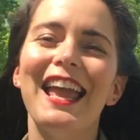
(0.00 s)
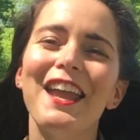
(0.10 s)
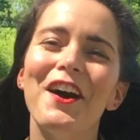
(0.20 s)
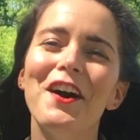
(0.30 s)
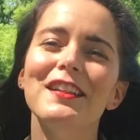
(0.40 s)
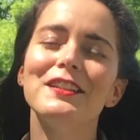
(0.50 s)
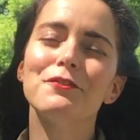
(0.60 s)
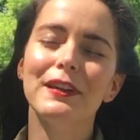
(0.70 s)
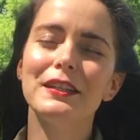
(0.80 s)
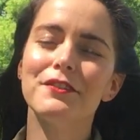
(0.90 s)
Hey y'all, it's
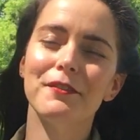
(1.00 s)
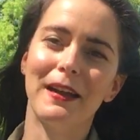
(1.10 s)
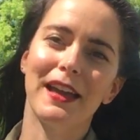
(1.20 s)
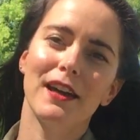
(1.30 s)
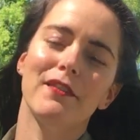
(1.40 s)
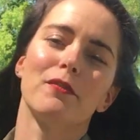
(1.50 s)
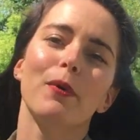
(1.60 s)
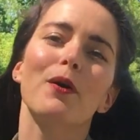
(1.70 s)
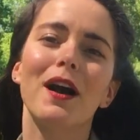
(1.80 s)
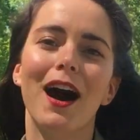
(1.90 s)
Ranger Rebecca from
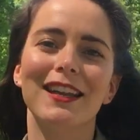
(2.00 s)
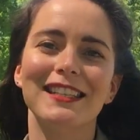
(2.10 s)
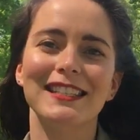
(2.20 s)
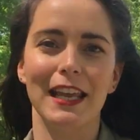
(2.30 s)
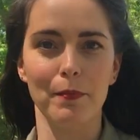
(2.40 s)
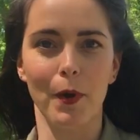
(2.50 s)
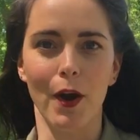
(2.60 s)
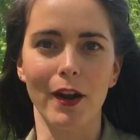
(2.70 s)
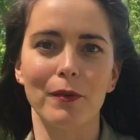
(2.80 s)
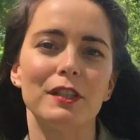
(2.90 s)
Pocahontas State
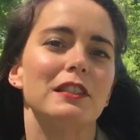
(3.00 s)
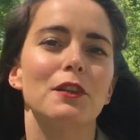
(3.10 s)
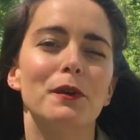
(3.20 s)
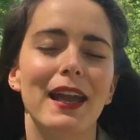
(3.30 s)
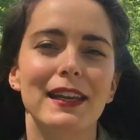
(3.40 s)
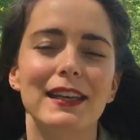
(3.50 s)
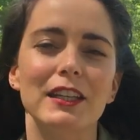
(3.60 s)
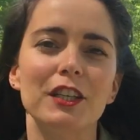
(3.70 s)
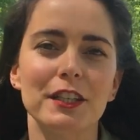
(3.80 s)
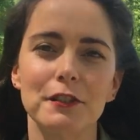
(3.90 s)
Park, which is located in
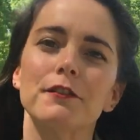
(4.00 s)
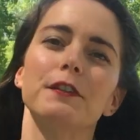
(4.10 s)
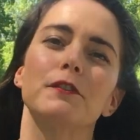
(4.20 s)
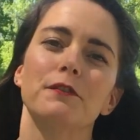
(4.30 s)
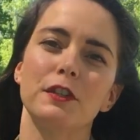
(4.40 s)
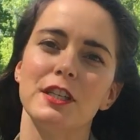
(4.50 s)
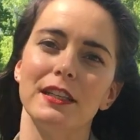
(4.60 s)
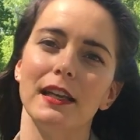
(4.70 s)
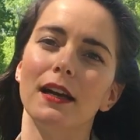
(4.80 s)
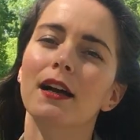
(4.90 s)
Chesterfield,
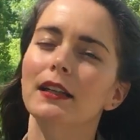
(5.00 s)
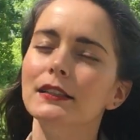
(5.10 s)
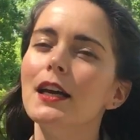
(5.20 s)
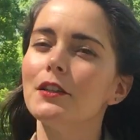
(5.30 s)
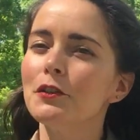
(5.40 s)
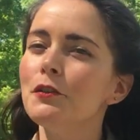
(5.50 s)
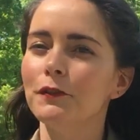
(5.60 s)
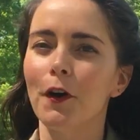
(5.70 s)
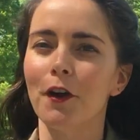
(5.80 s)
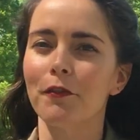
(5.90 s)
Virginia, not too
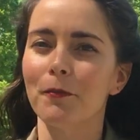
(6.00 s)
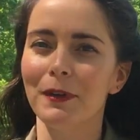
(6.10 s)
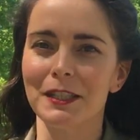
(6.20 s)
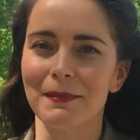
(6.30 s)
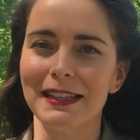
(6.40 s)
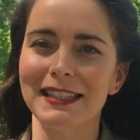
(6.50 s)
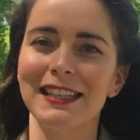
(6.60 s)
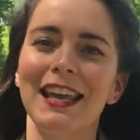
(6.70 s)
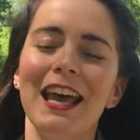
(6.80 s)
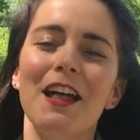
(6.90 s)
far from Richmond.
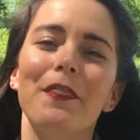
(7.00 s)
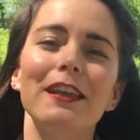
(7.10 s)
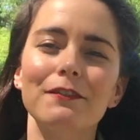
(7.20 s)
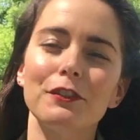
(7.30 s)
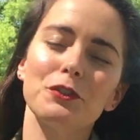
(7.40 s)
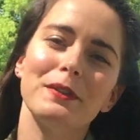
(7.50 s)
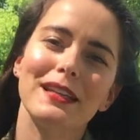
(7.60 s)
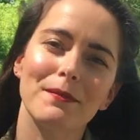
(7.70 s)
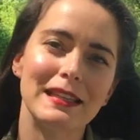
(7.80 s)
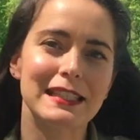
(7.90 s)
Thanks for
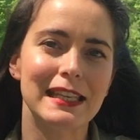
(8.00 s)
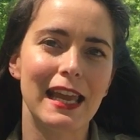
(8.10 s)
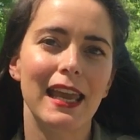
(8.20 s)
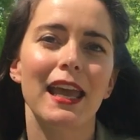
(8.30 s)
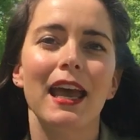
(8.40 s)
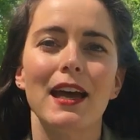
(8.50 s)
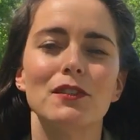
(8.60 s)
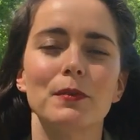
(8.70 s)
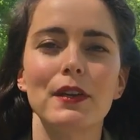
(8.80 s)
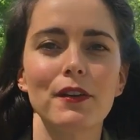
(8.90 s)
joining me today as
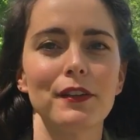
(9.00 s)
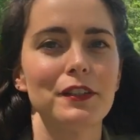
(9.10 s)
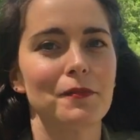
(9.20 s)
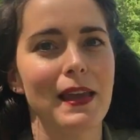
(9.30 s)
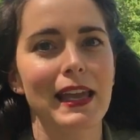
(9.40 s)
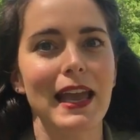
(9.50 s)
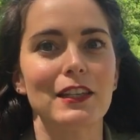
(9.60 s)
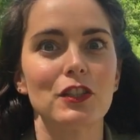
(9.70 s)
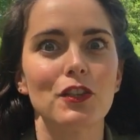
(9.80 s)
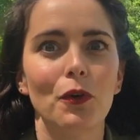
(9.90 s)
we are going to make a
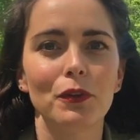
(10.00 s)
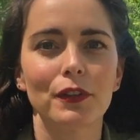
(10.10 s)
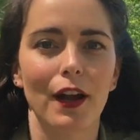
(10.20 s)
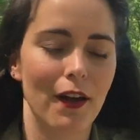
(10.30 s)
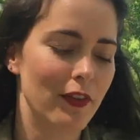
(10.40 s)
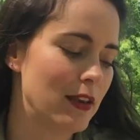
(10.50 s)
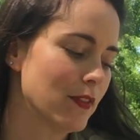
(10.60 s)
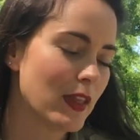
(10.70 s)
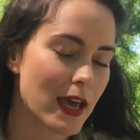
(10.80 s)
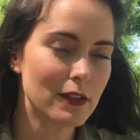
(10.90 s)
solar oven.
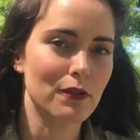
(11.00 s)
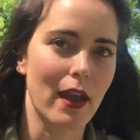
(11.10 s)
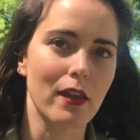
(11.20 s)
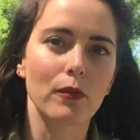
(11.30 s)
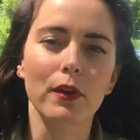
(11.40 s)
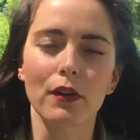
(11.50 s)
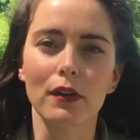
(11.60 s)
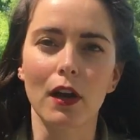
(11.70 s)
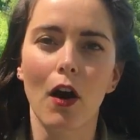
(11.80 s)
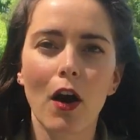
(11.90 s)
That is right, we are going
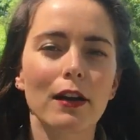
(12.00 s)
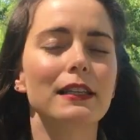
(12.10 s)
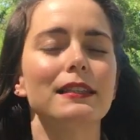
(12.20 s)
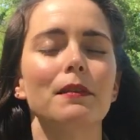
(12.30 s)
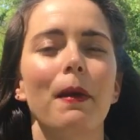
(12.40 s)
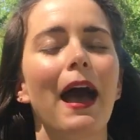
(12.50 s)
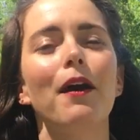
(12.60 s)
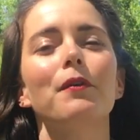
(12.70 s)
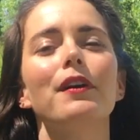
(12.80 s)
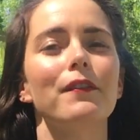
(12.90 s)
to harness the
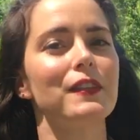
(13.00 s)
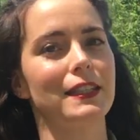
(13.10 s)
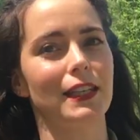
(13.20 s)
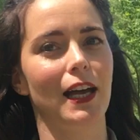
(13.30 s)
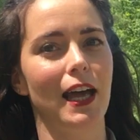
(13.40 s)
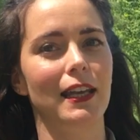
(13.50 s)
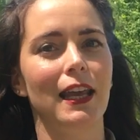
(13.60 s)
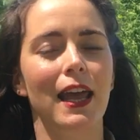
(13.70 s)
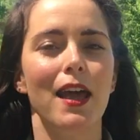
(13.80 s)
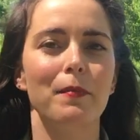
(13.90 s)
power of the sun
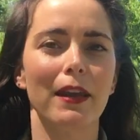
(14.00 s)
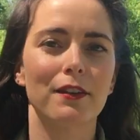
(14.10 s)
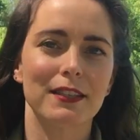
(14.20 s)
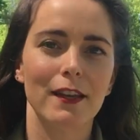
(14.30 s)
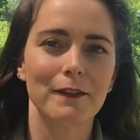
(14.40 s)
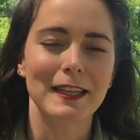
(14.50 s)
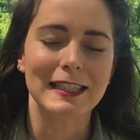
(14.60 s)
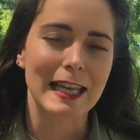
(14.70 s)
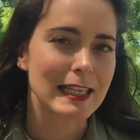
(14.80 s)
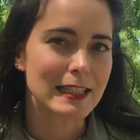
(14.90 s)
and make ourselves a
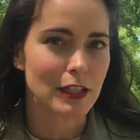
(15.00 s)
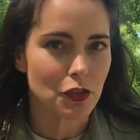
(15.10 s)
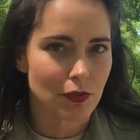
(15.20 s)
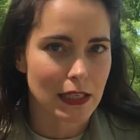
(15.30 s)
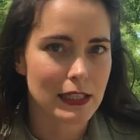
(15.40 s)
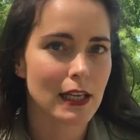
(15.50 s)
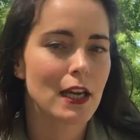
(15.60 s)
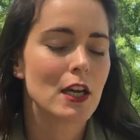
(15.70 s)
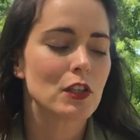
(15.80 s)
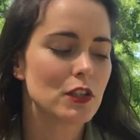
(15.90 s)
tasty treat.
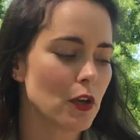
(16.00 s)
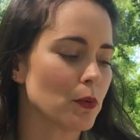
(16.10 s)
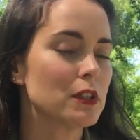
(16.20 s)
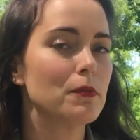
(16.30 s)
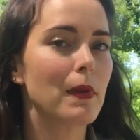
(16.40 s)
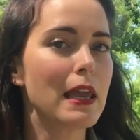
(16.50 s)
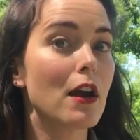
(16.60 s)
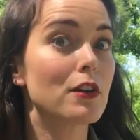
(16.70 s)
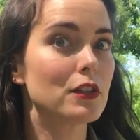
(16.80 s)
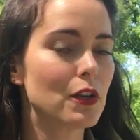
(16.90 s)
So to make
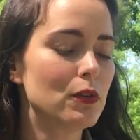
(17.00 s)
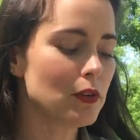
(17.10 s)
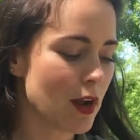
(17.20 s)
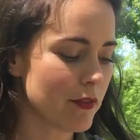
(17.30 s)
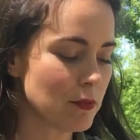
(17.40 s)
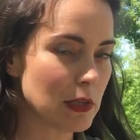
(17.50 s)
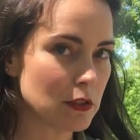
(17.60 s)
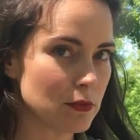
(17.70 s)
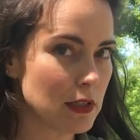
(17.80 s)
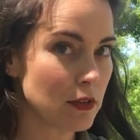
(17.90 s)
our solar oven, we
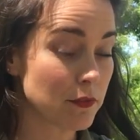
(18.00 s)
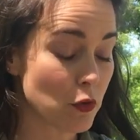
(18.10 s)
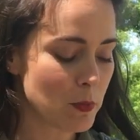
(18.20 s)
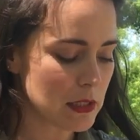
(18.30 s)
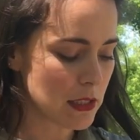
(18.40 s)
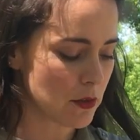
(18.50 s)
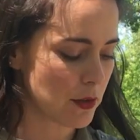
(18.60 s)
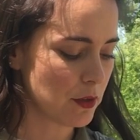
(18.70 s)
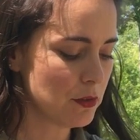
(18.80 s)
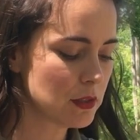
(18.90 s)
do need a few
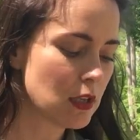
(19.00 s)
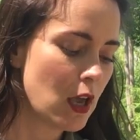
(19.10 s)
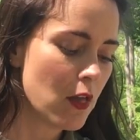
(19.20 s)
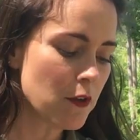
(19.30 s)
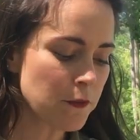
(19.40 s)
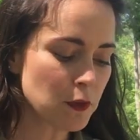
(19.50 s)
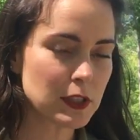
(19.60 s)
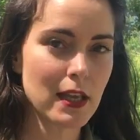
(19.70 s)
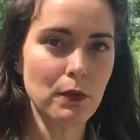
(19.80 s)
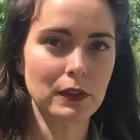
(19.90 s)
materials. The first
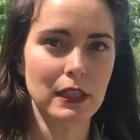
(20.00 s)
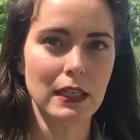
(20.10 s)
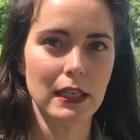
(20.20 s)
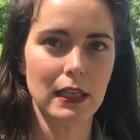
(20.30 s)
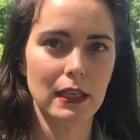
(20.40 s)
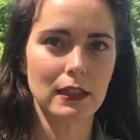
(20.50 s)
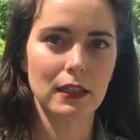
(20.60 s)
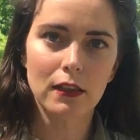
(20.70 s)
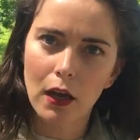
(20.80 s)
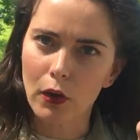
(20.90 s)
thing we'll need
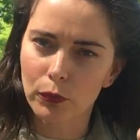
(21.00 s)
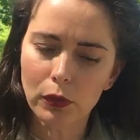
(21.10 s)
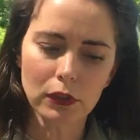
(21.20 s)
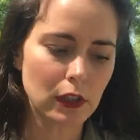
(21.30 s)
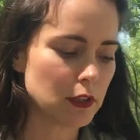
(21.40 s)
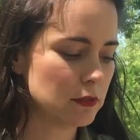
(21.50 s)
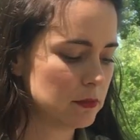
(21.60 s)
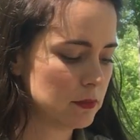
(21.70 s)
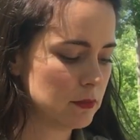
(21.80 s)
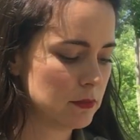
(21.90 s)
is a ruler.
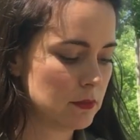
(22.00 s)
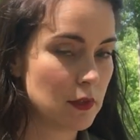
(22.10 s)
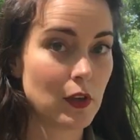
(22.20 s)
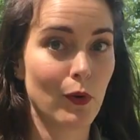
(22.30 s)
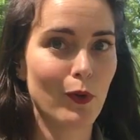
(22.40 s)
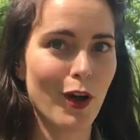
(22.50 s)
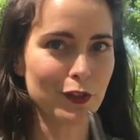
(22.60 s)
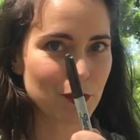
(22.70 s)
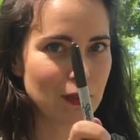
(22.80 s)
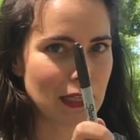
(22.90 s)
We'll
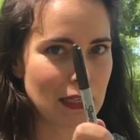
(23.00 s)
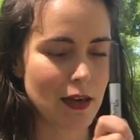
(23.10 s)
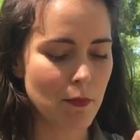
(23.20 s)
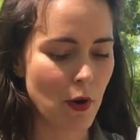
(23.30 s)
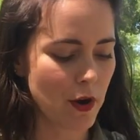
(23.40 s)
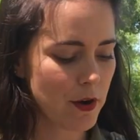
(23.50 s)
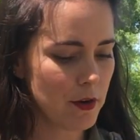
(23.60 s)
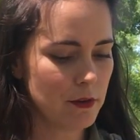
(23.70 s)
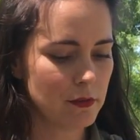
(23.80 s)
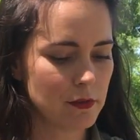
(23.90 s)
also need a marker
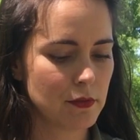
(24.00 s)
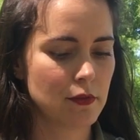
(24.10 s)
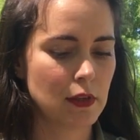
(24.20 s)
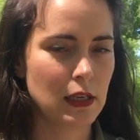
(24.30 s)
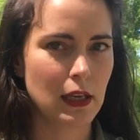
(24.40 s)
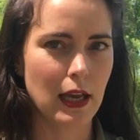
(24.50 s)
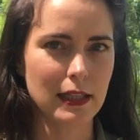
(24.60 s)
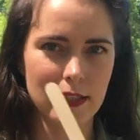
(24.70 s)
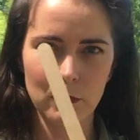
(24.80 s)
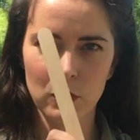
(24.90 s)

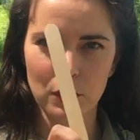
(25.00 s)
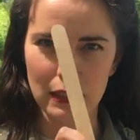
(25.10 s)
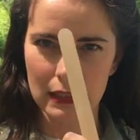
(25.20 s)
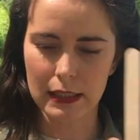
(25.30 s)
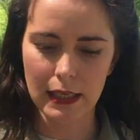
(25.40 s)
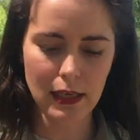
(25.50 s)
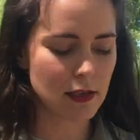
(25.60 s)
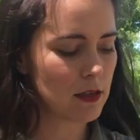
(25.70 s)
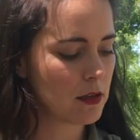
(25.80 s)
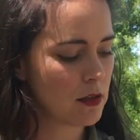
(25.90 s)
and some sort of stick.
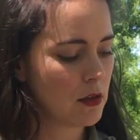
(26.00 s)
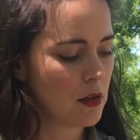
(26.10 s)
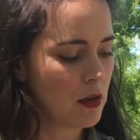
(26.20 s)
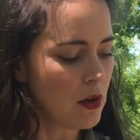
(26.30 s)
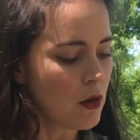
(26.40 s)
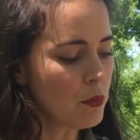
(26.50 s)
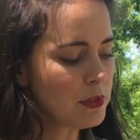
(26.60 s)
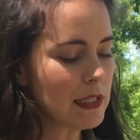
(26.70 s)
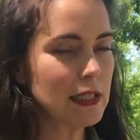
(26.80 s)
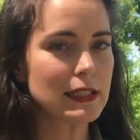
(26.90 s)
We'll
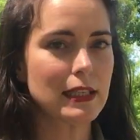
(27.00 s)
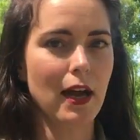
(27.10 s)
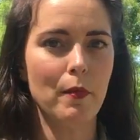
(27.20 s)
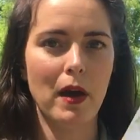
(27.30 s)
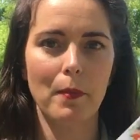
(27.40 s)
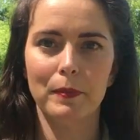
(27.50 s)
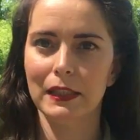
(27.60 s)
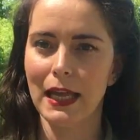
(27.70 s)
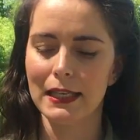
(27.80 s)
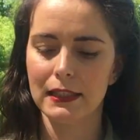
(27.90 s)
need some
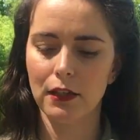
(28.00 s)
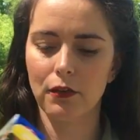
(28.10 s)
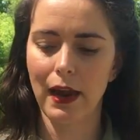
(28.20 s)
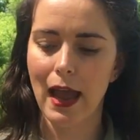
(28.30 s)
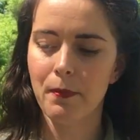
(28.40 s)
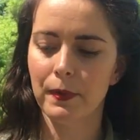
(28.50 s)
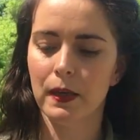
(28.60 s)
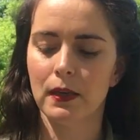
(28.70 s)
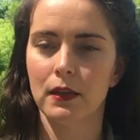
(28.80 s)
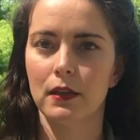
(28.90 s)
plastic wrap,
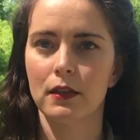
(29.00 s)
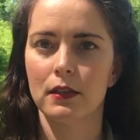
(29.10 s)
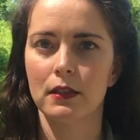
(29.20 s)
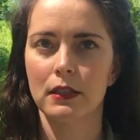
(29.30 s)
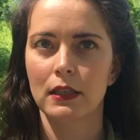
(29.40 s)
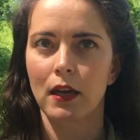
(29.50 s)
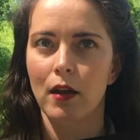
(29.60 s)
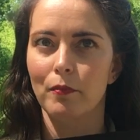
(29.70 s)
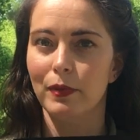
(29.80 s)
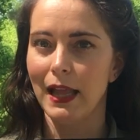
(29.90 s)

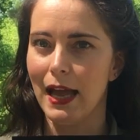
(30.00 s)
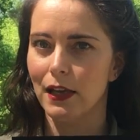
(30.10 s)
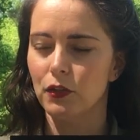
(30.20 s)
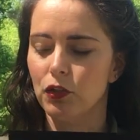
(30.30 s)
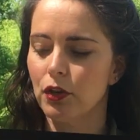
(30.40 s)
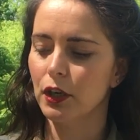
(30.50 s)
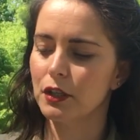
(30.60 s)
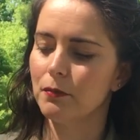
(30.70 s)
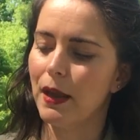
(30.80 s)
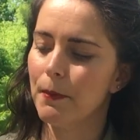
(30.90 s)
black
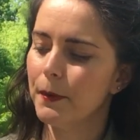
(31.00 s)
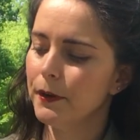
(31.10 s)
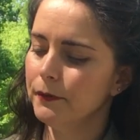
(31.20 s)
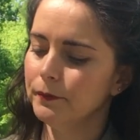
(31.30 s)
construction paper.